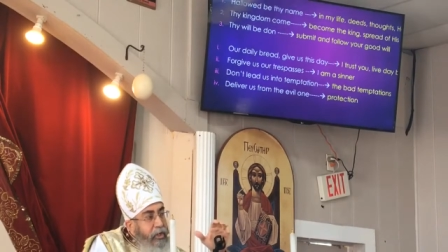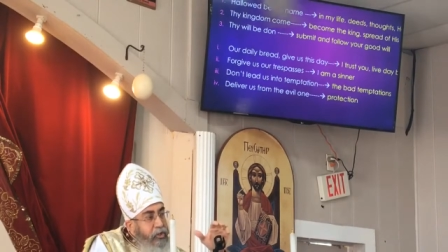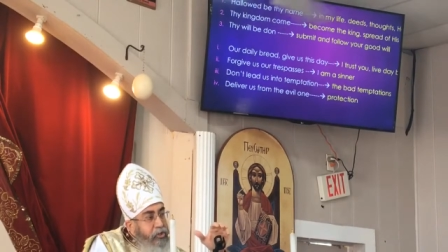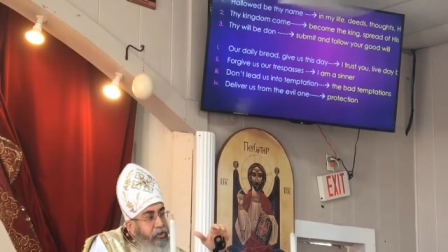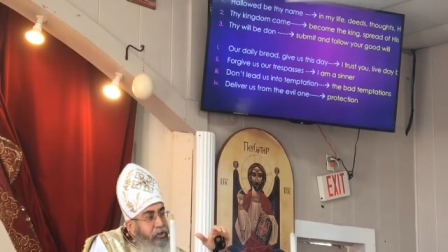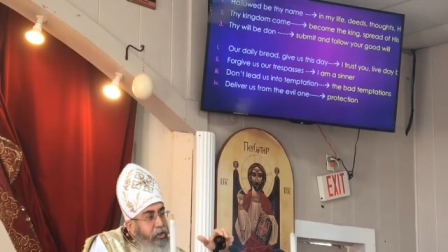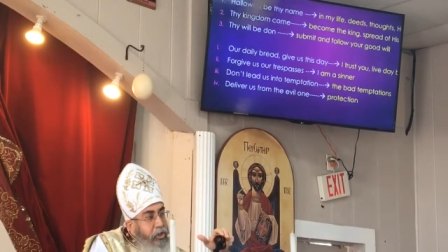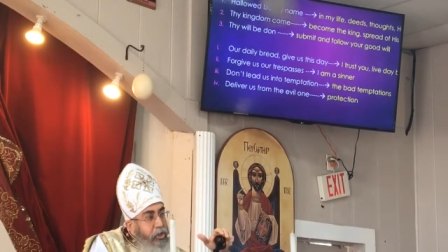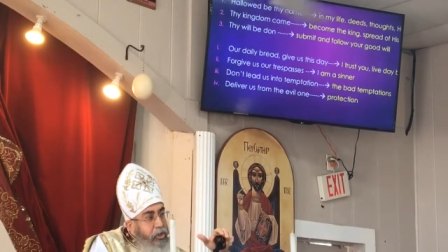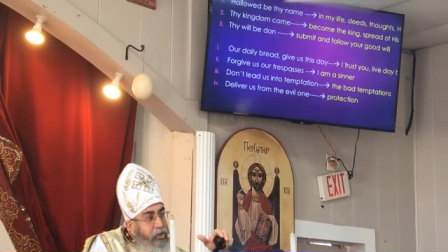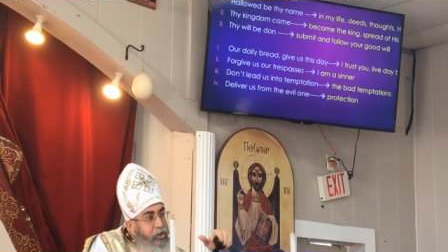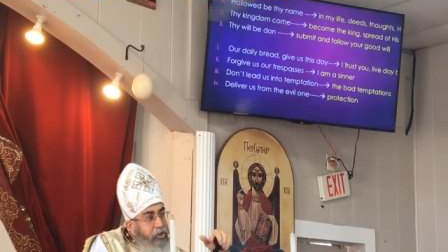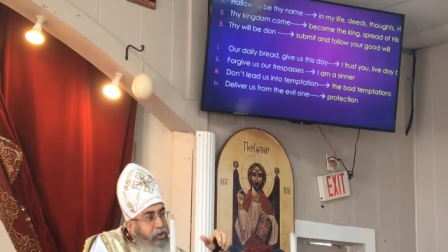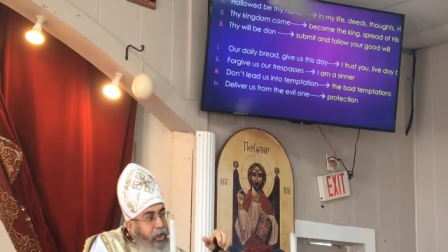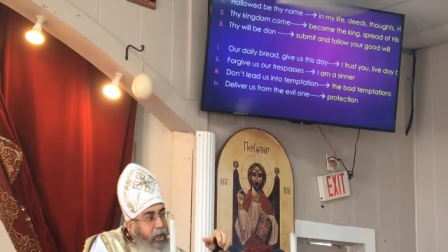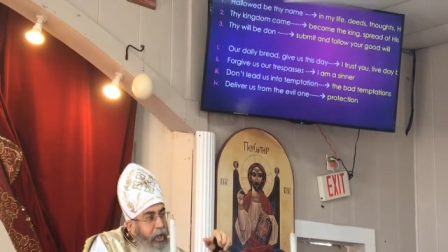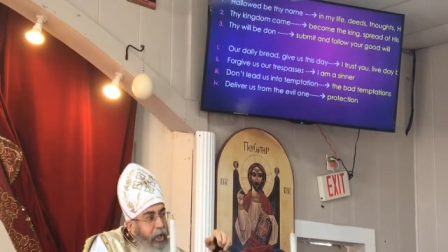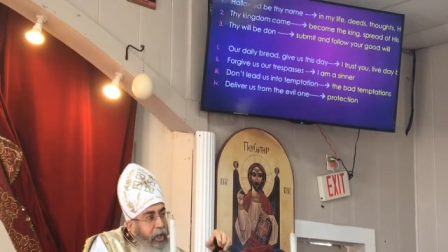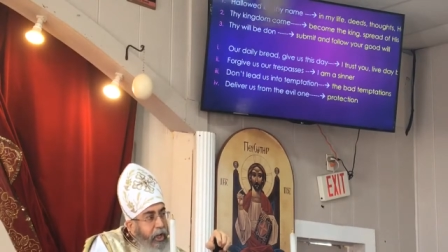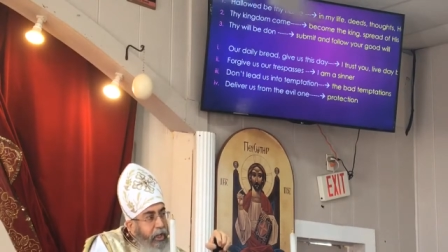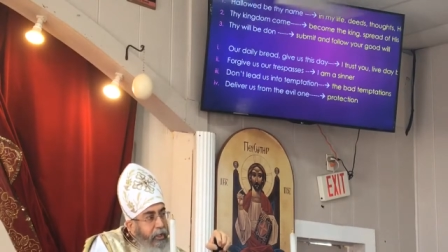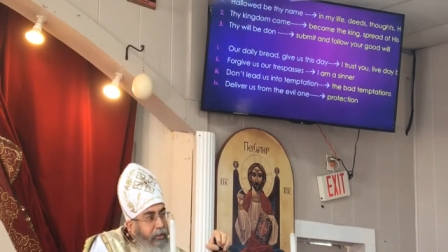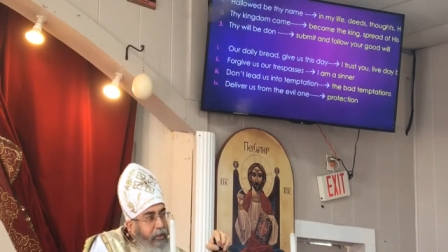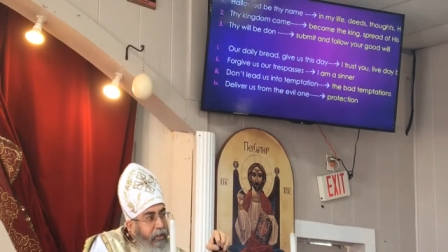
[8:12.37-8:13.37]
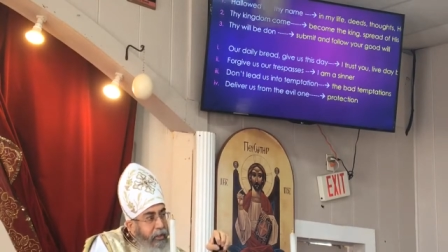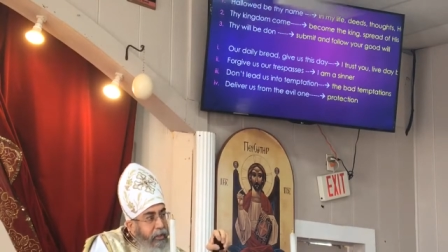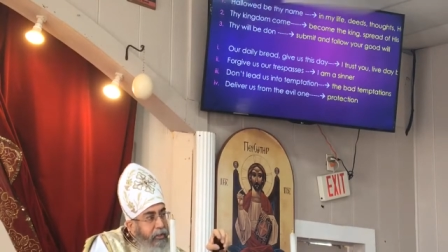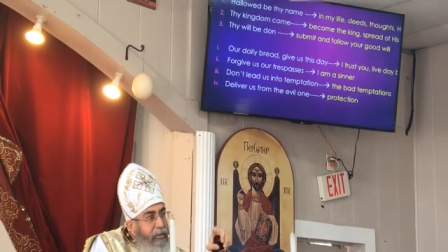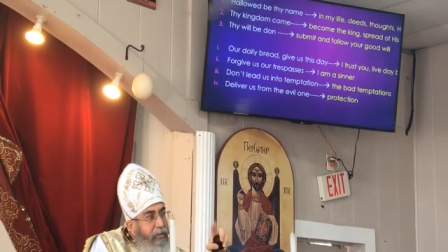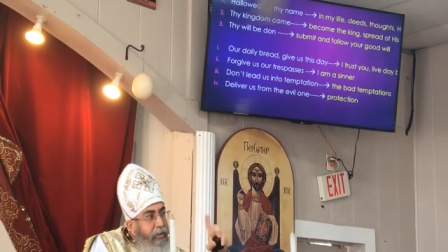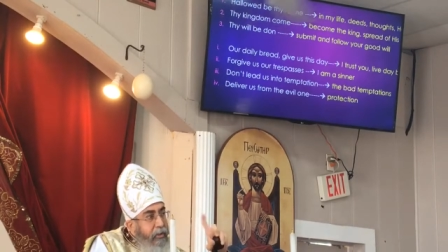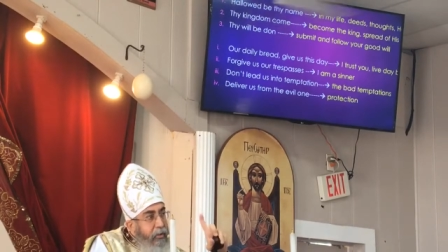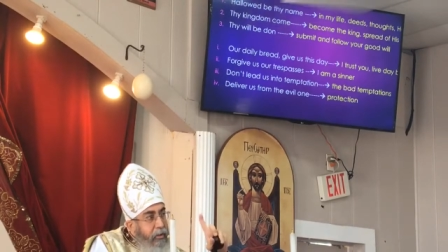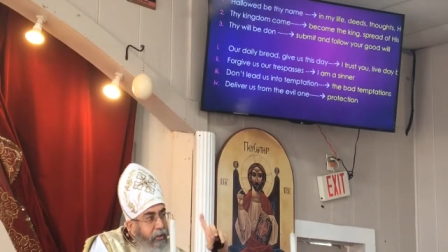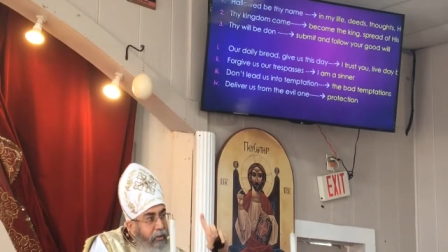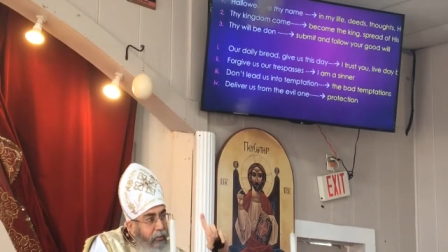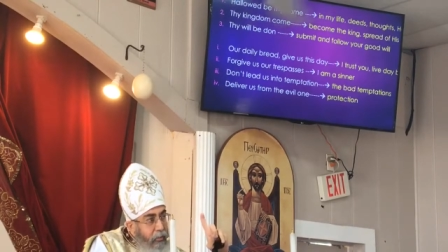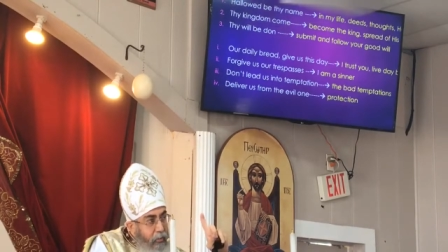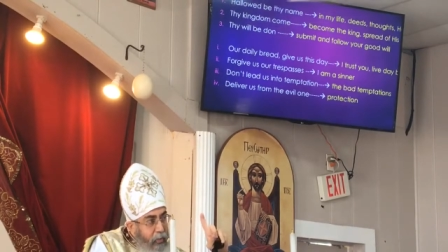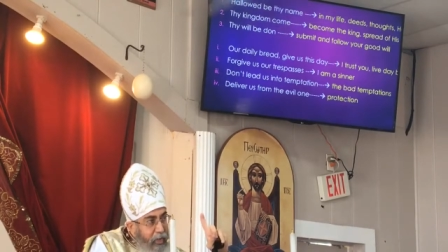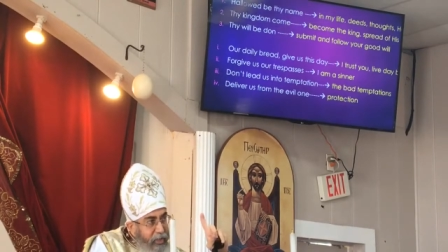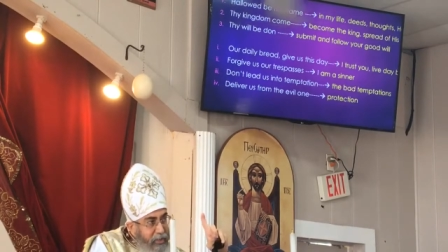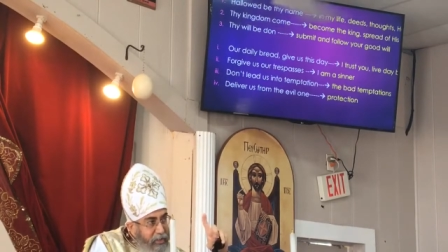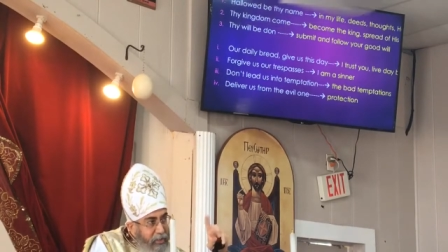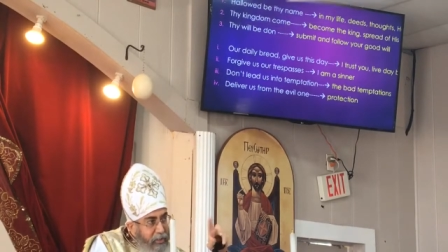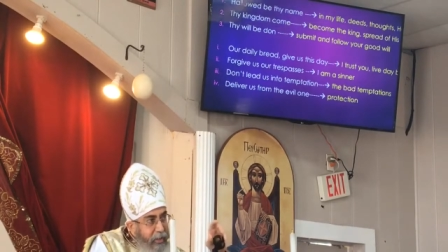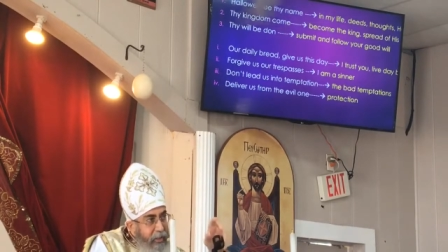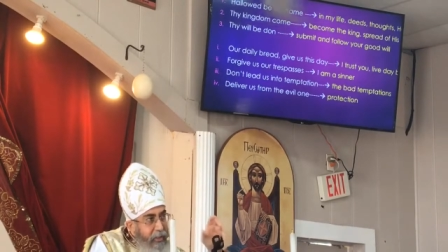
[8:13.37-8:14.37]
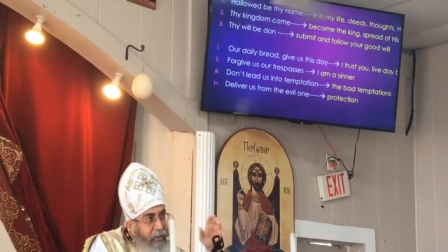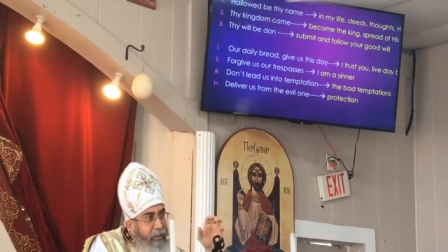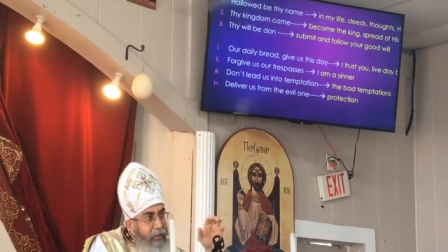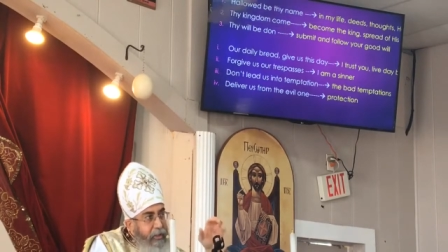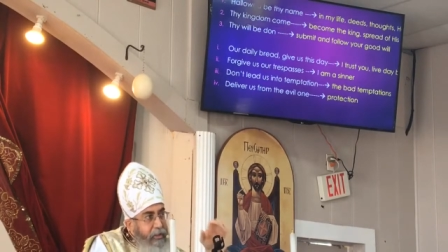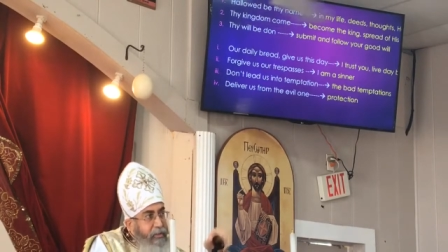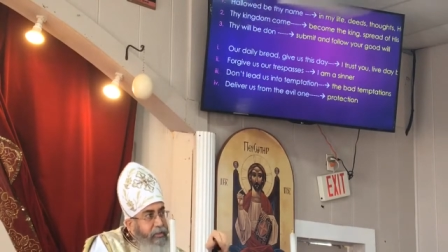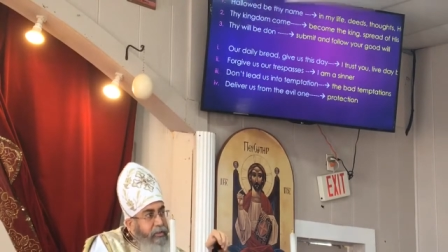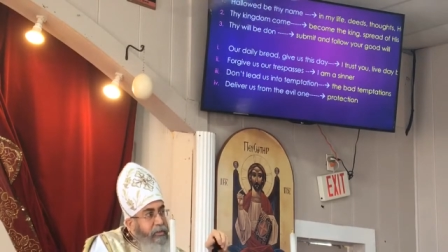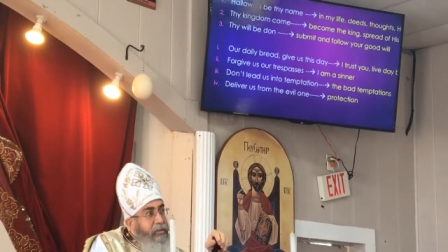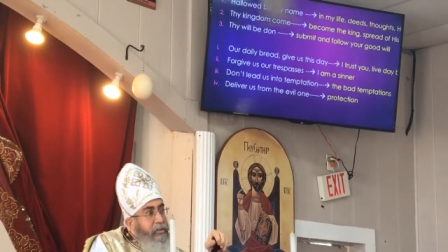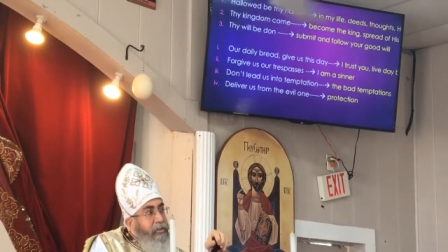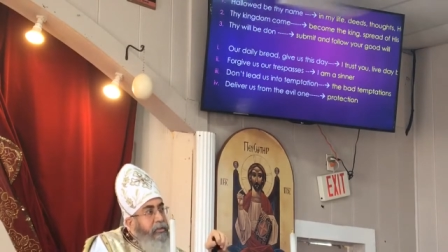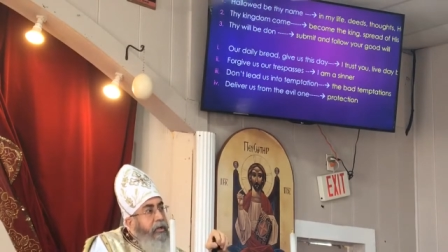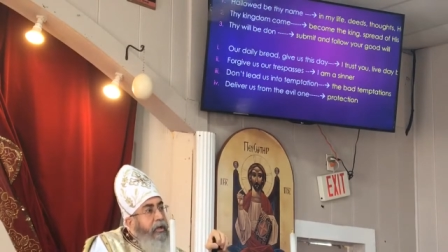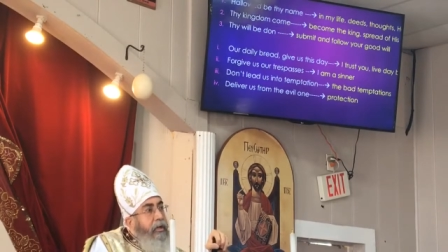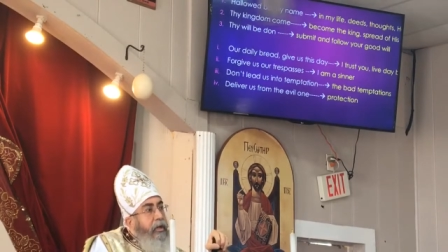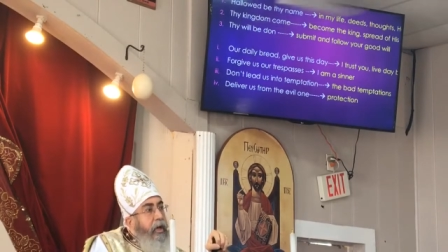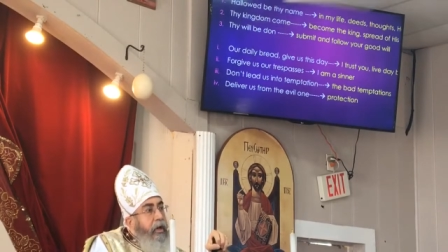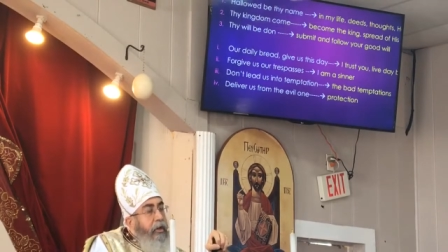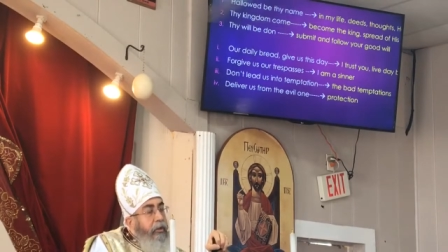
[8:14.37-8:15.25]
the church added one sentence